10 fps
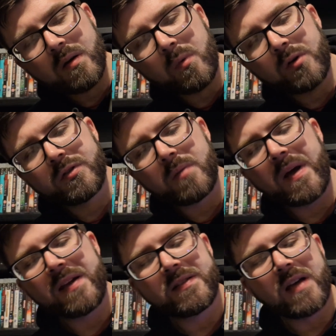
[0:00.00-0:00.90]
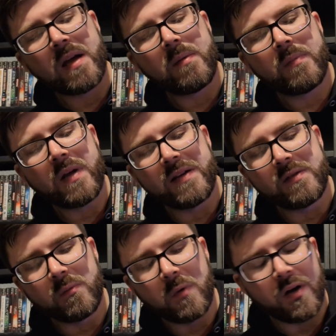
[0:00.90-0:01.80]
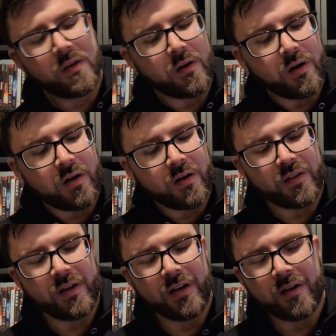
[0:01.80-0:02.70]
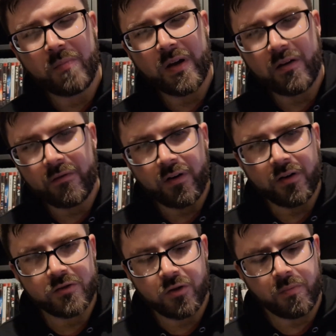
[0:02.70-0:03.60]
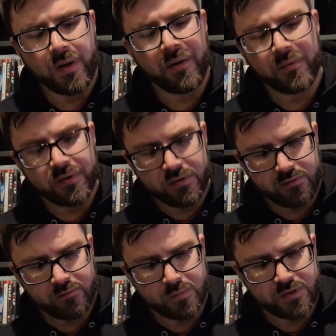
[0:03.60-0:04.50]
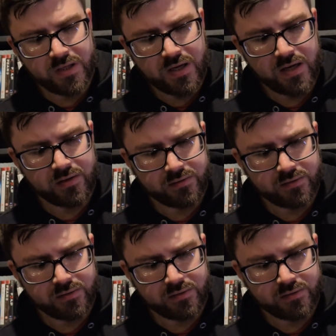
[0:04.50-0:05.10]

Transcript: And whilst the base game isn't worth a lot, I think you can pick it up for like £2 from CEX.